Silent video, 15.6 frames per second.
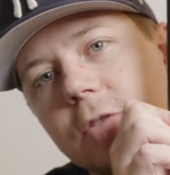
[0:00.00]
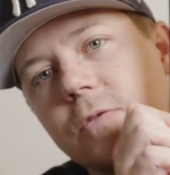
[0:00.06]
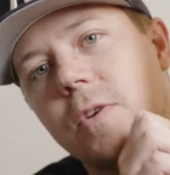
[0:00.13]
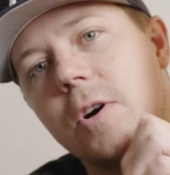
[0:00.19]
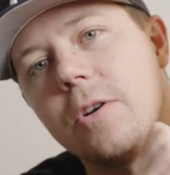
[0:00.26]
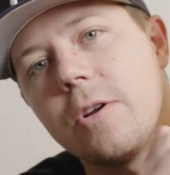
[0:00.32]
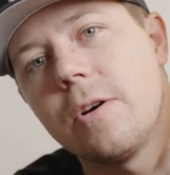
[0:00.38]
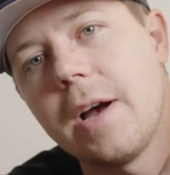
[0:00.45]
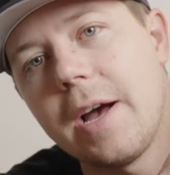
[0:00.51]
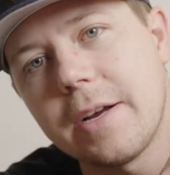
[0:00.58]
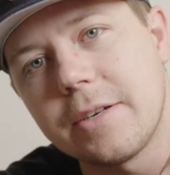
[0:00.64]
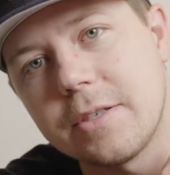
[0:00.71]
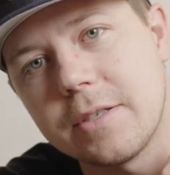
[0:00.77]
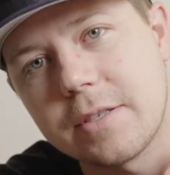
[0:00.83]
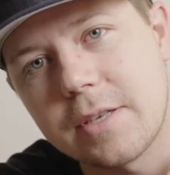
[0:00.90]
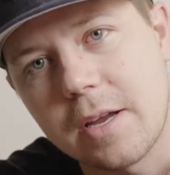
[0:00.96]
photo
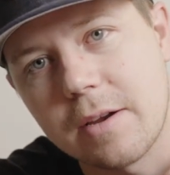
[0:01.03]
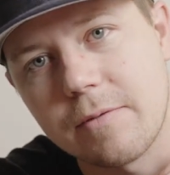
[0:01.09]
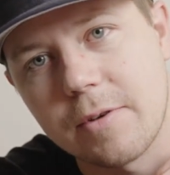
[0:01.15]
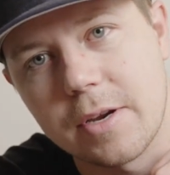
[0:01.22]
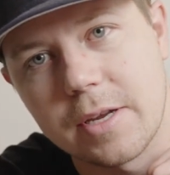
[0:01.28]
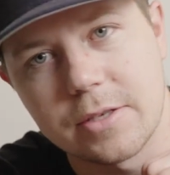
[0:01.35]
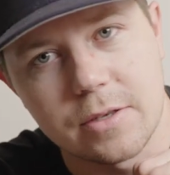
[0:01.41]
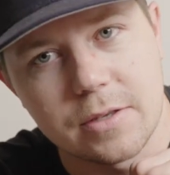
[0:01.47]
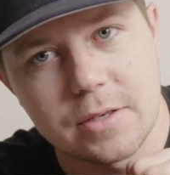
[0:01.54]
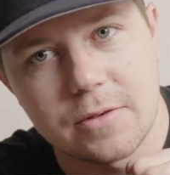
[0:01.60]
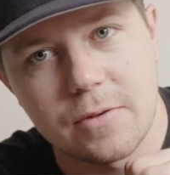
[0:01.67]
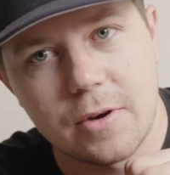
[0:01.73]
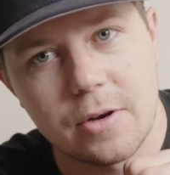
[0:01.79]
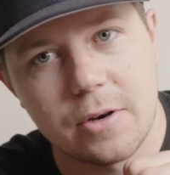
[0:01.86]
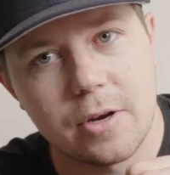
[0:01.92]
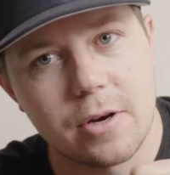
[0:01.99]
actually is kind of funny. So this
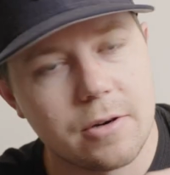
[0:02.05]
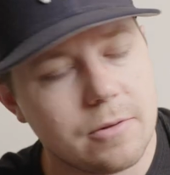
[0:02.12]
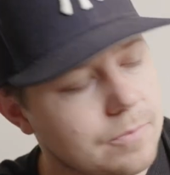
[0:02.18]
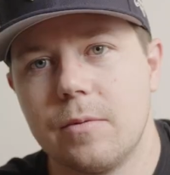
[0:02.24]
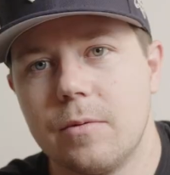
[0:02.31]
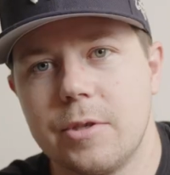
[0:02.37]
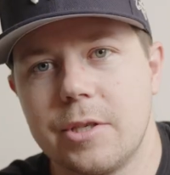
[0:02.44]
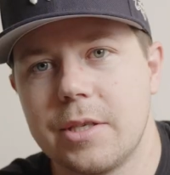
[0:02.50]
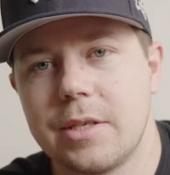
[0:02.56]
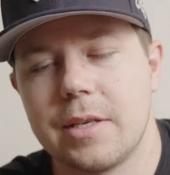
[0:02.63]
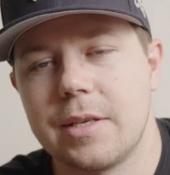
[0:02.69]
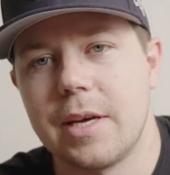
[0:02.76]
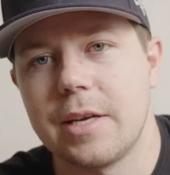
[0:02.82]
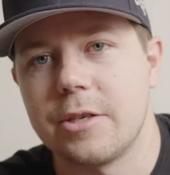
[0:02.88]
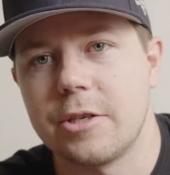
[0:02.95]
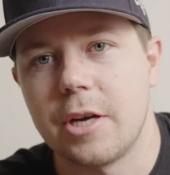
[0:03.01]
photo was just a
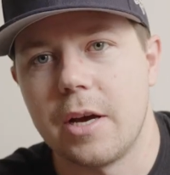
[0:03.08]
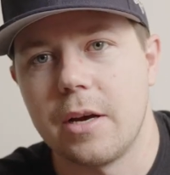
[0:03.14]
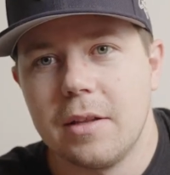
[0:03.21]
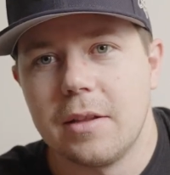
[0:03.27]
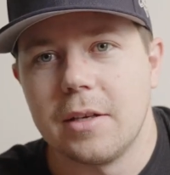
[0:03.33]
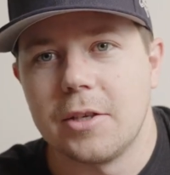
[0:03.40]
test shot.